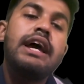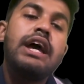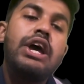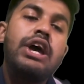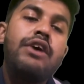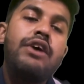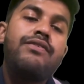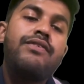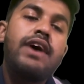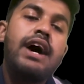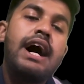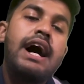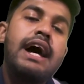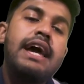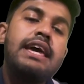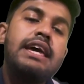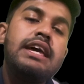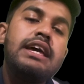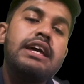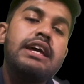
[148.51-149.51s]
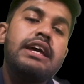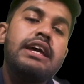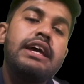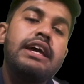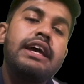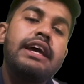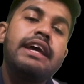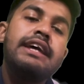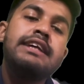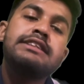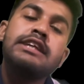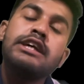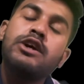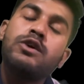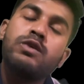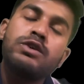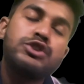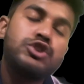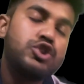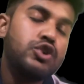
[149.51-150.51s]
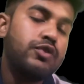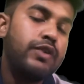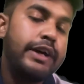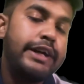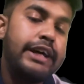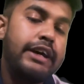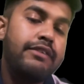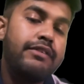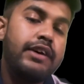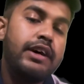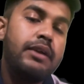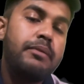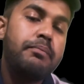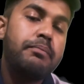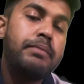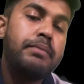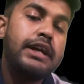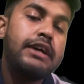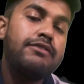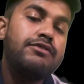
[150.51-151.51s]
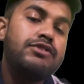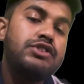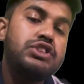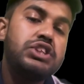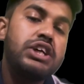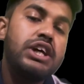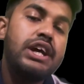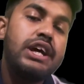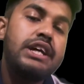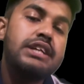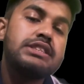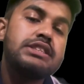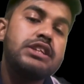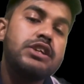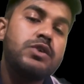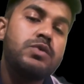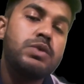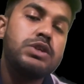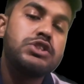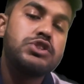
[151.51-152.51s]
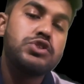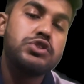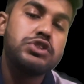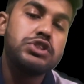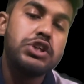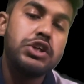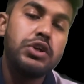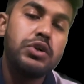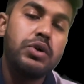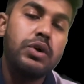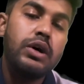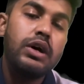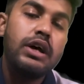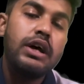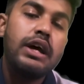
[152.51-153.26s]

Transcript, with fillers: If i is equals to whatever, but if j is equals to 0,